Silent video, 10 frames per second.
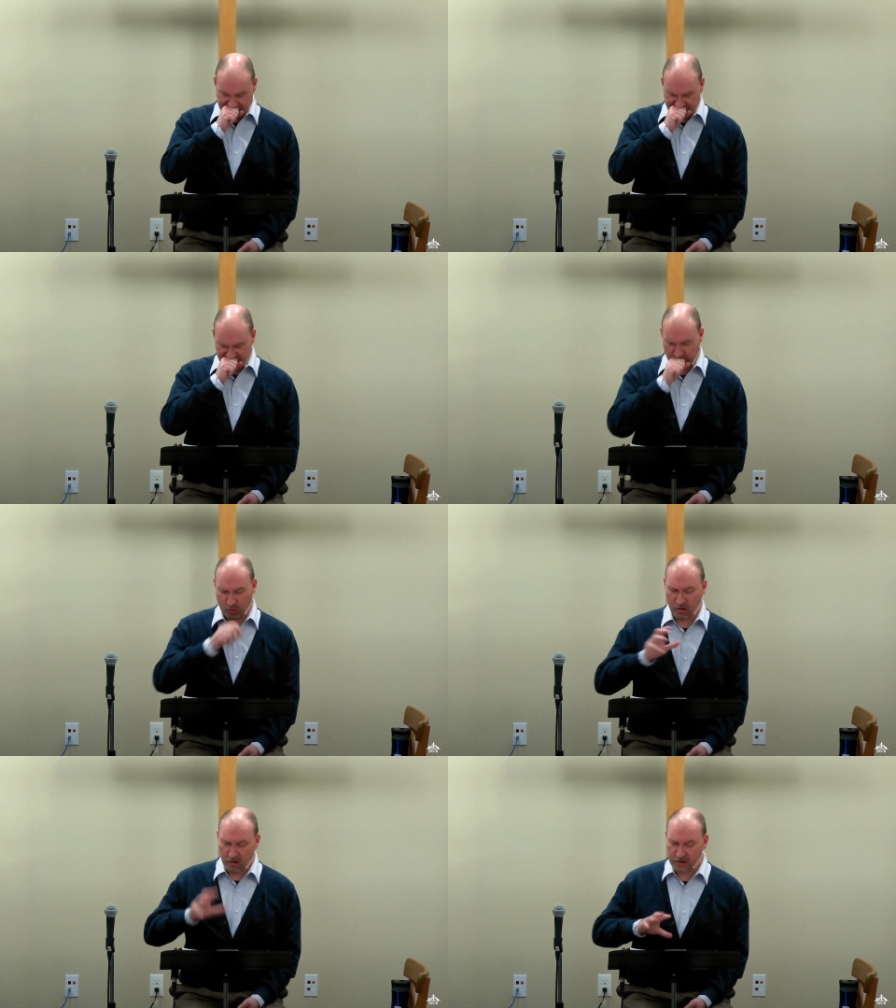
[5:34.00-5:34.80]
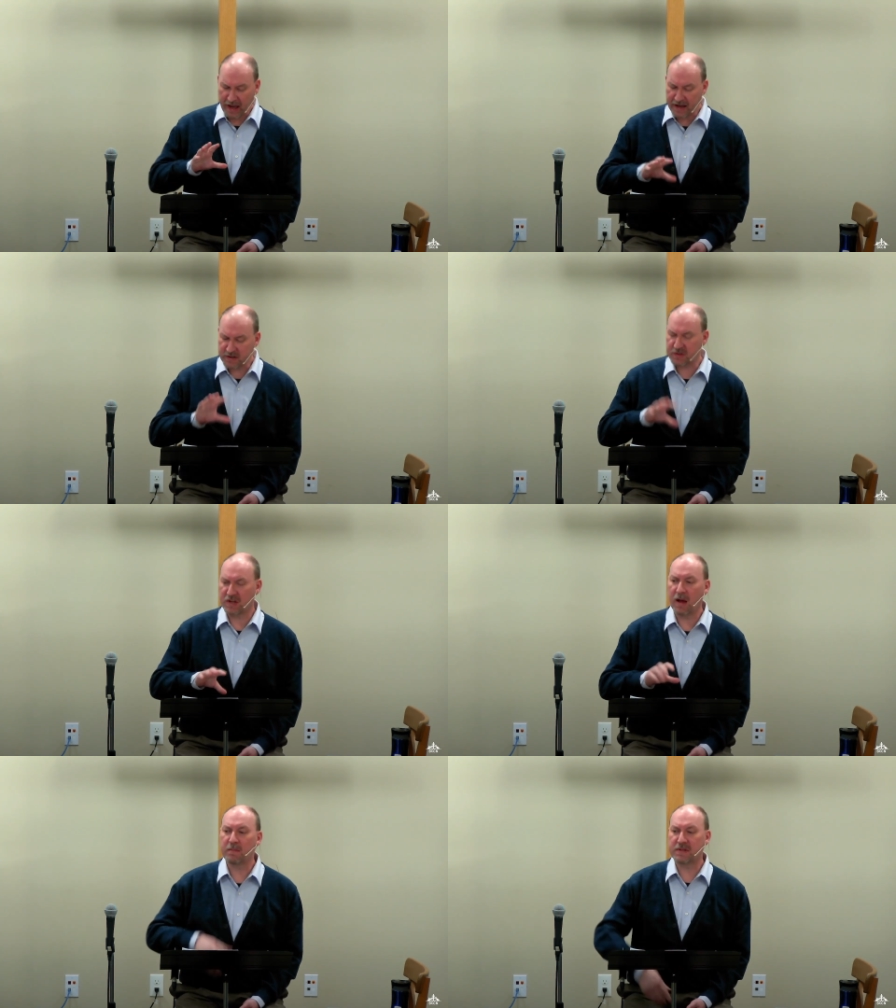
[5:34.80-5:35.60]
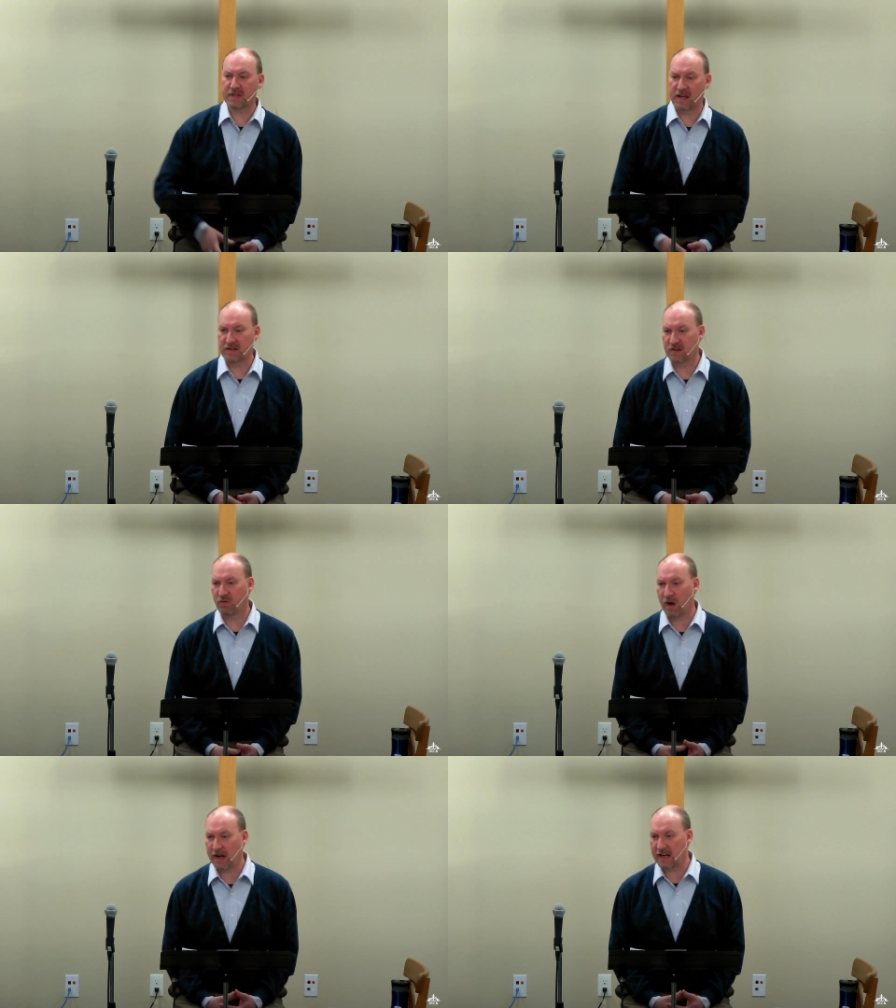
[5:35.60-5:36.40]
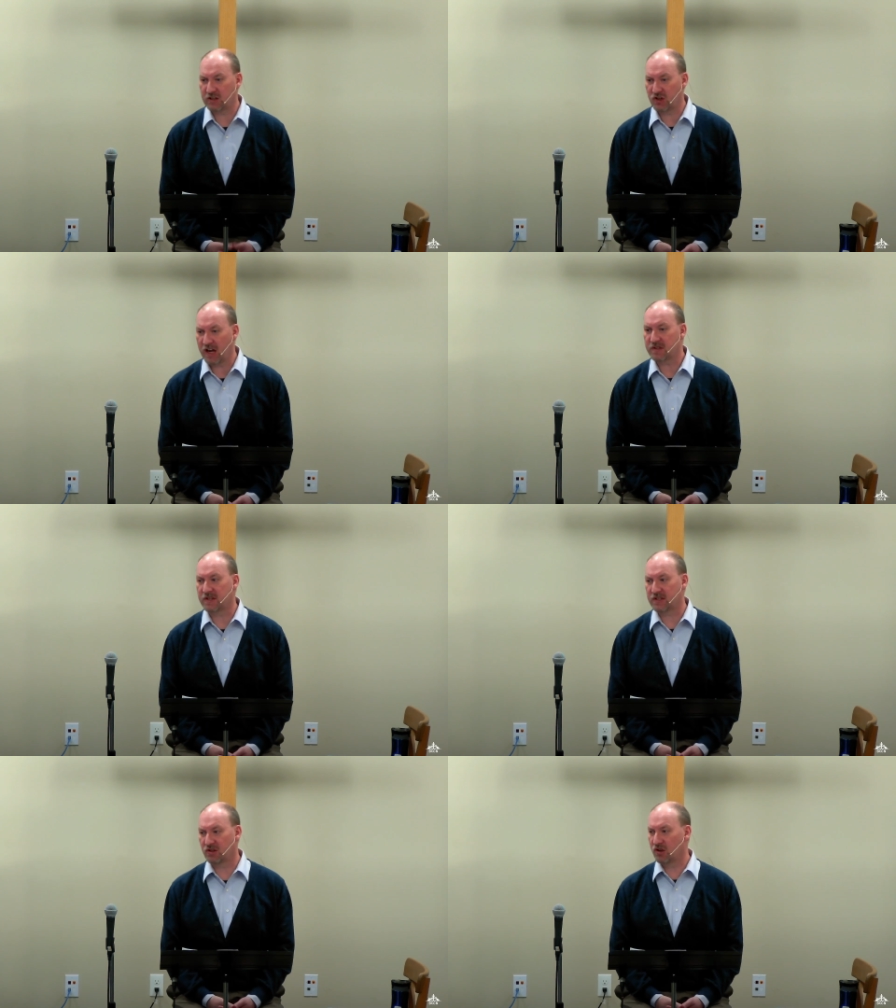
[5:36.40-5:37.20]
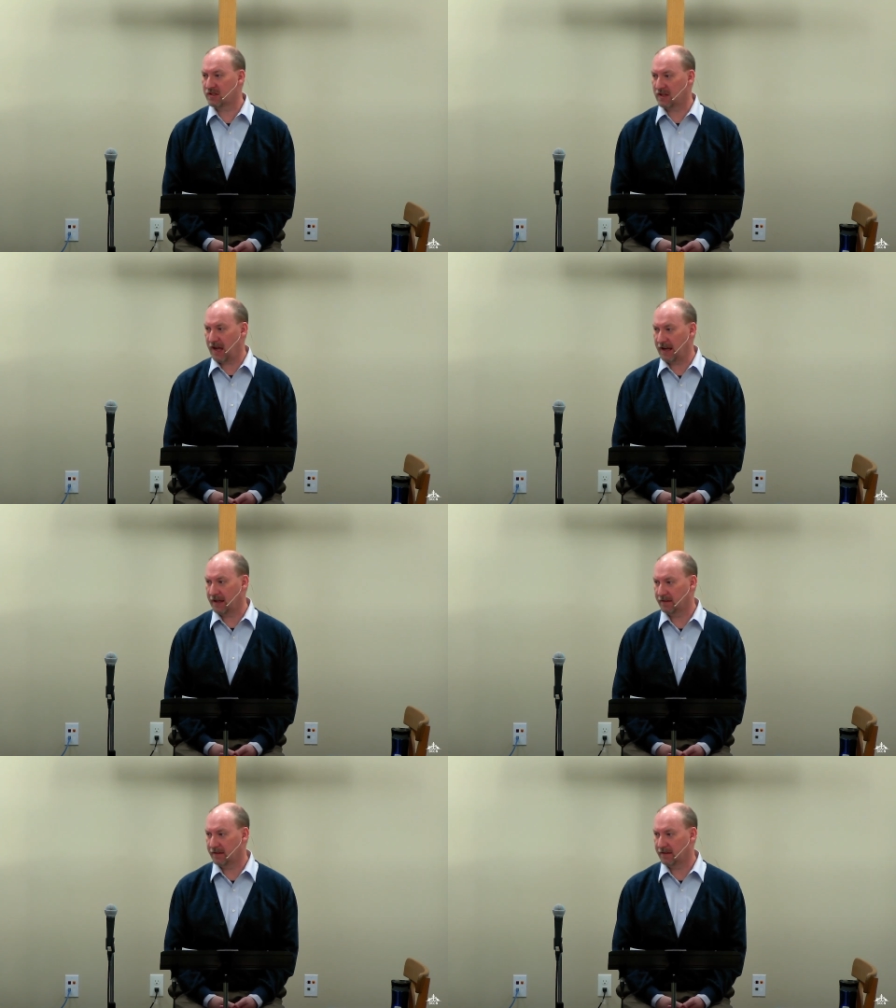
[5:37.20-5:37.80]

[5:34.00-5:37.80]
The world has some sense of what injustice looks like.